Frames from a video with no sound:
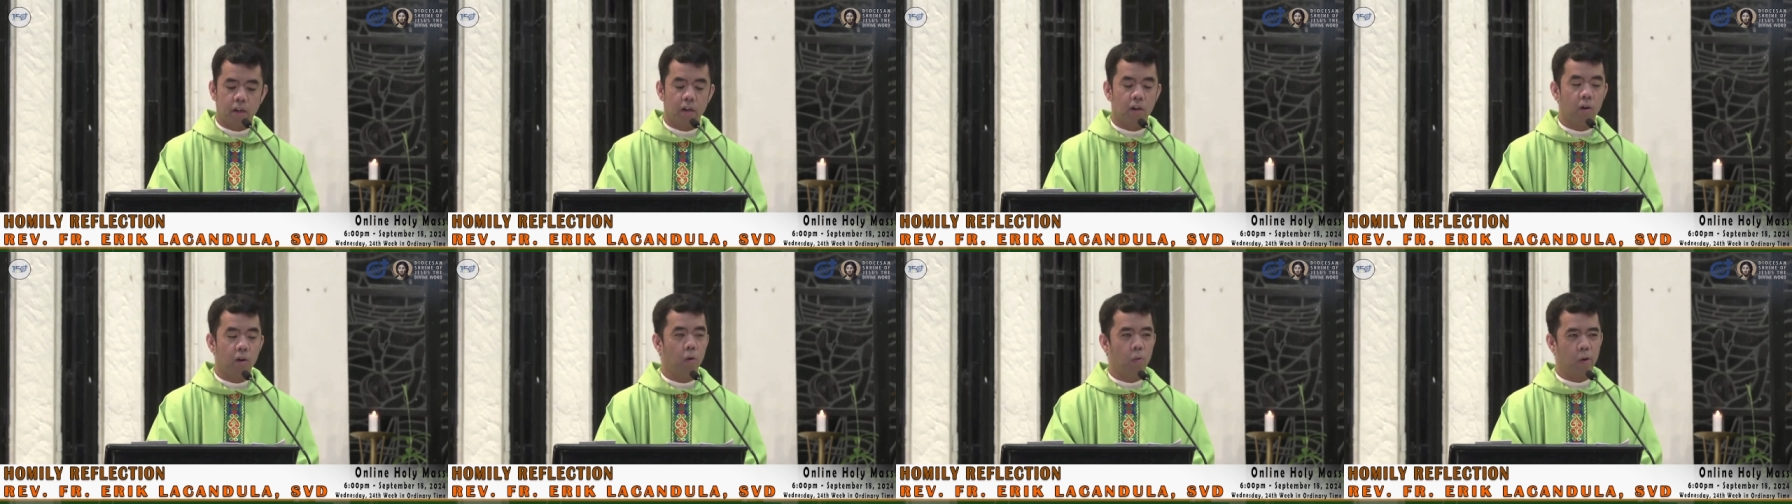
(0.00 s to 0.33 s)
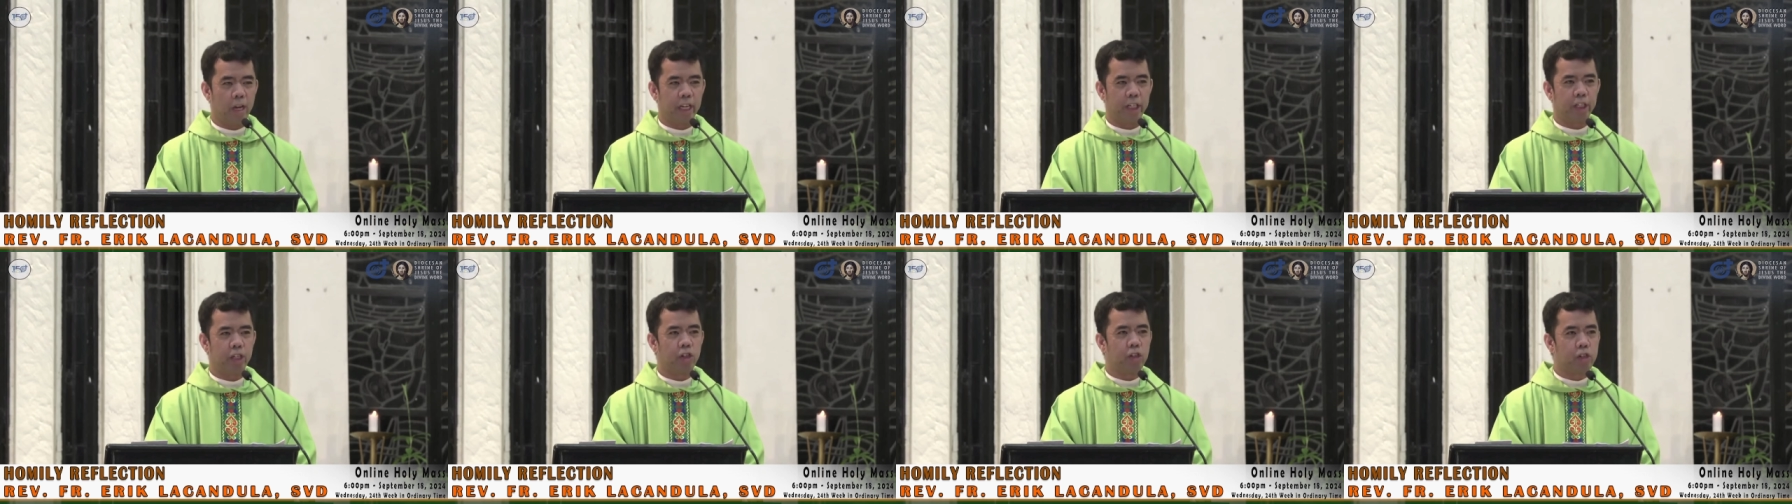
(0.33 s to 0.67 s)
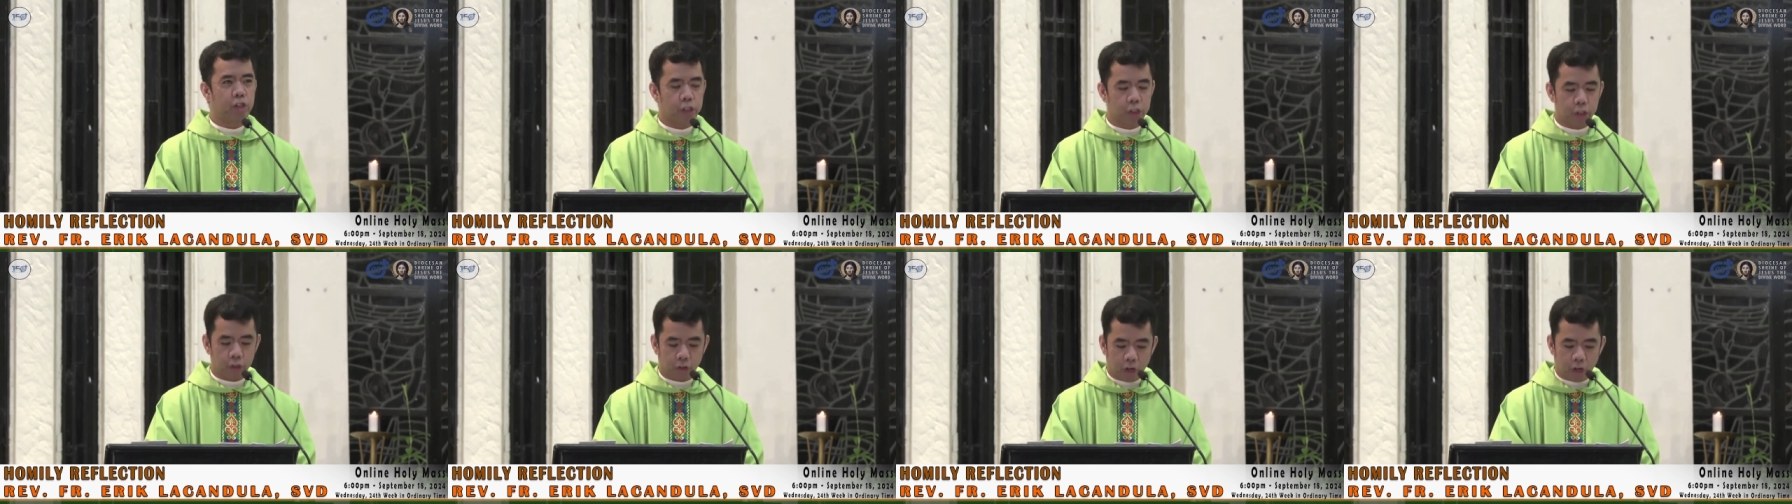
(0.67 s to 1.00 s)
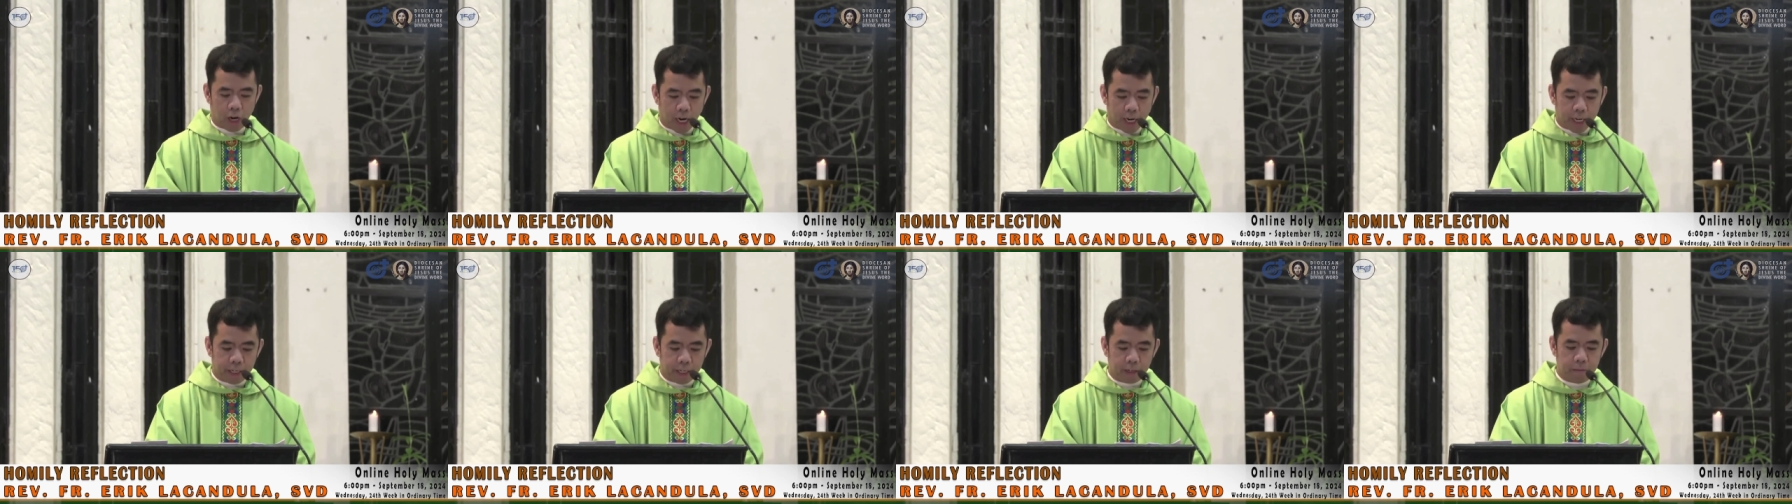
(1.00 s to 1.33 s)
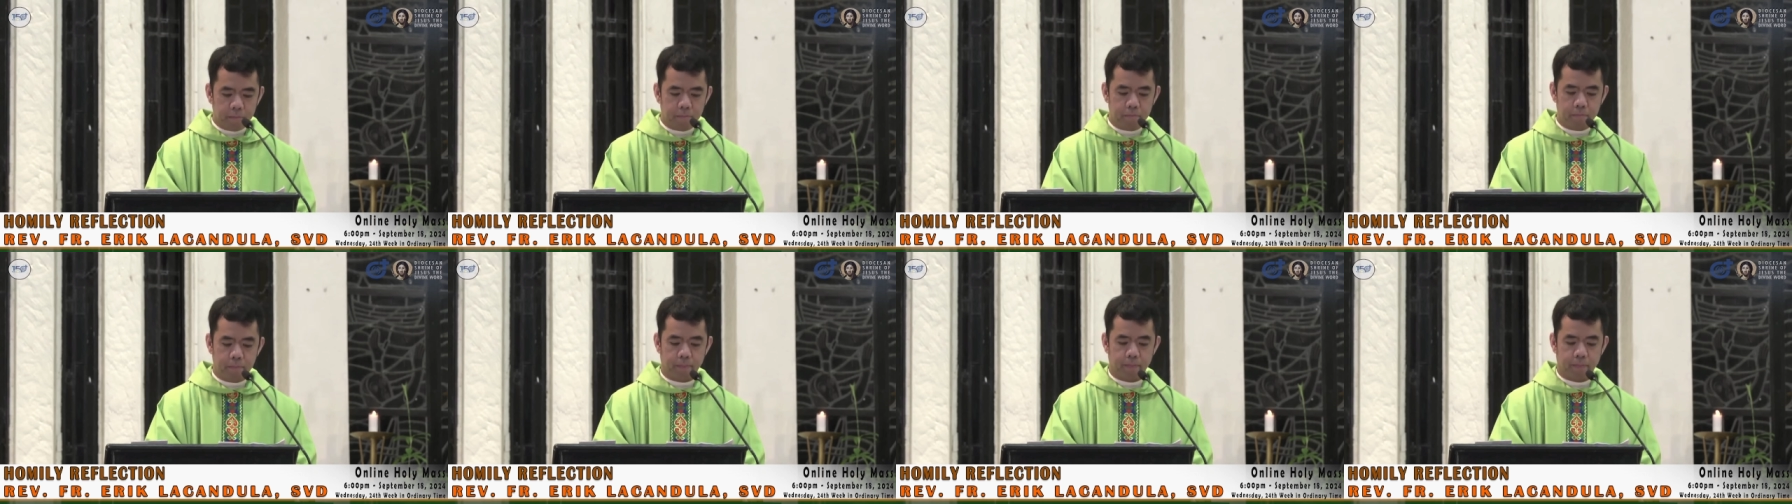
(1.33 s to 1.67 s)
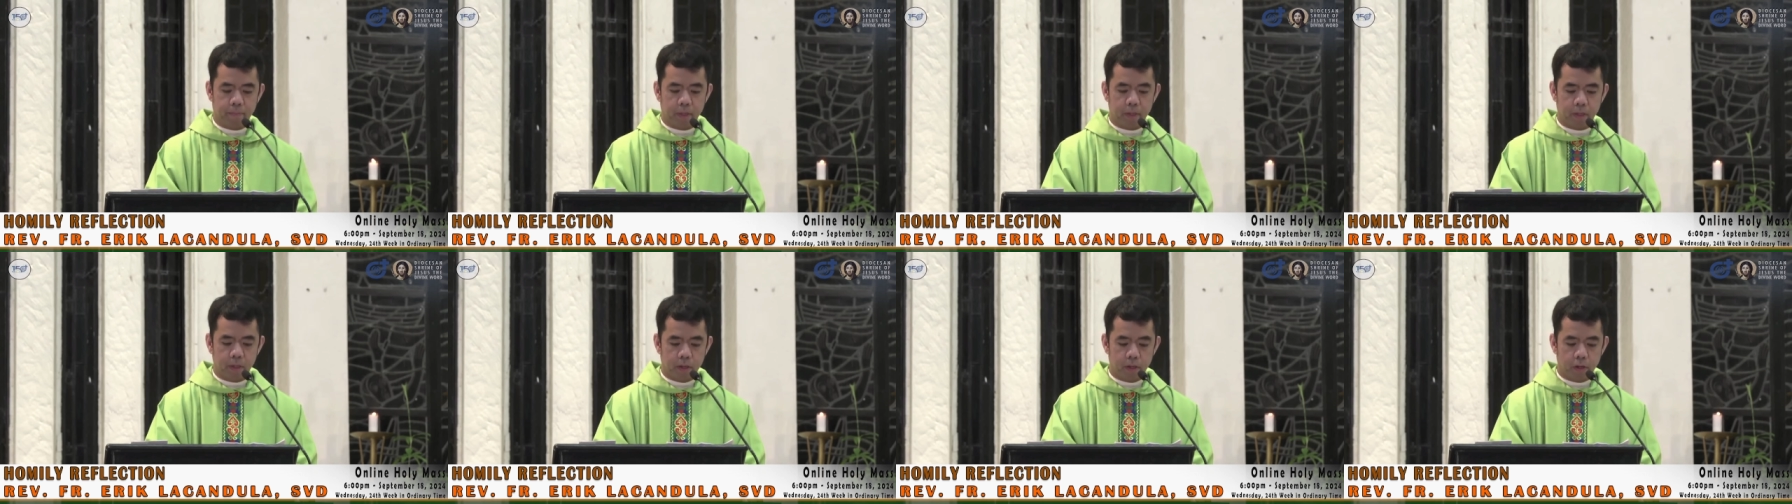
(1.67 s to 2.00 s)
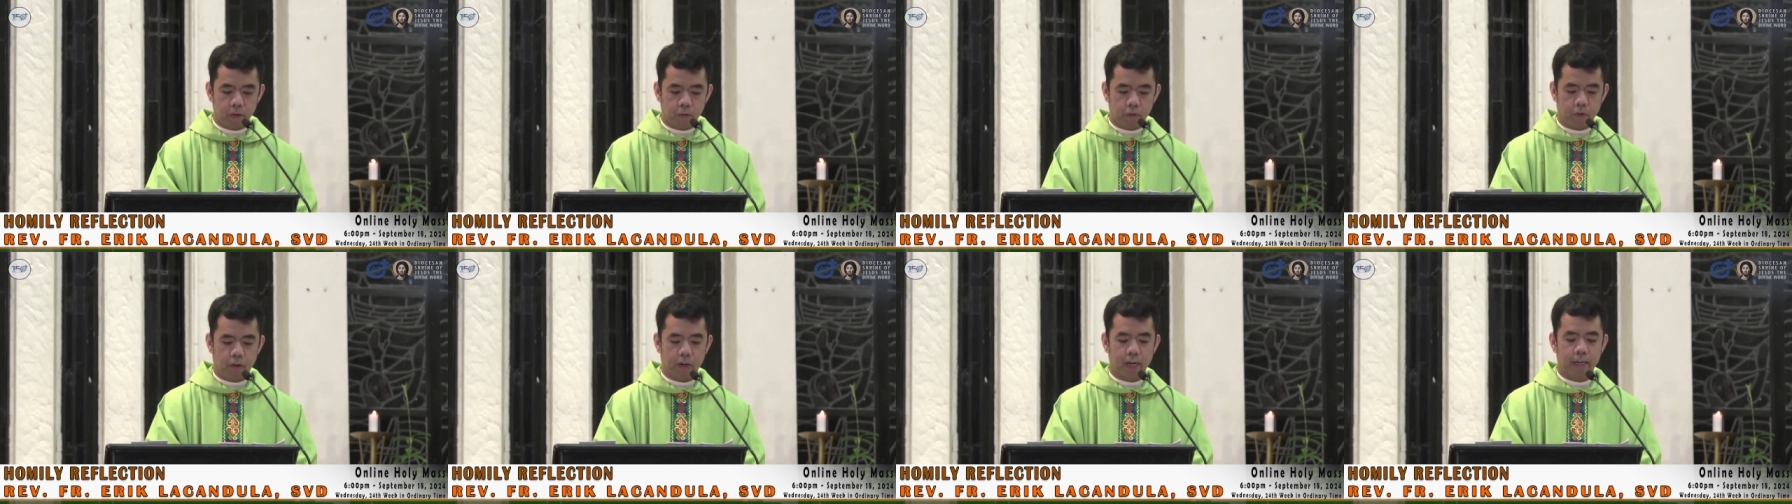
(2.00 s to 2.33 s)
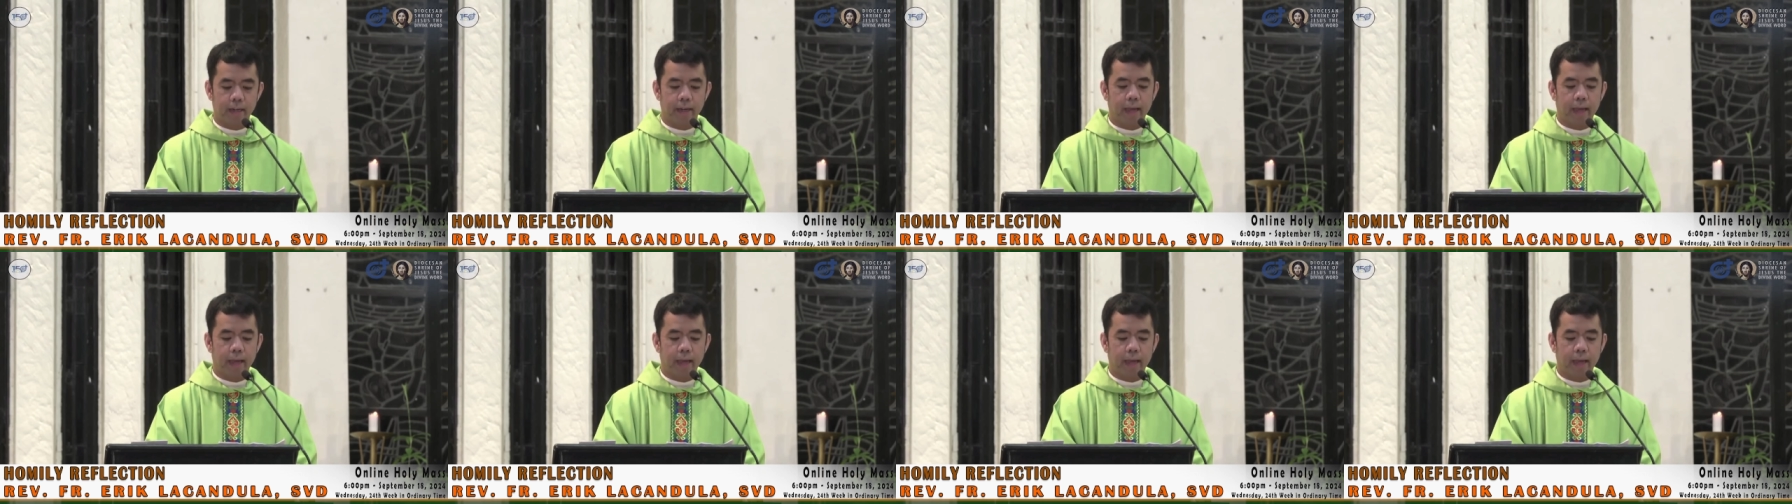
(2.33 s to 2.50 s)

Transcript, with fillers: we should strive for an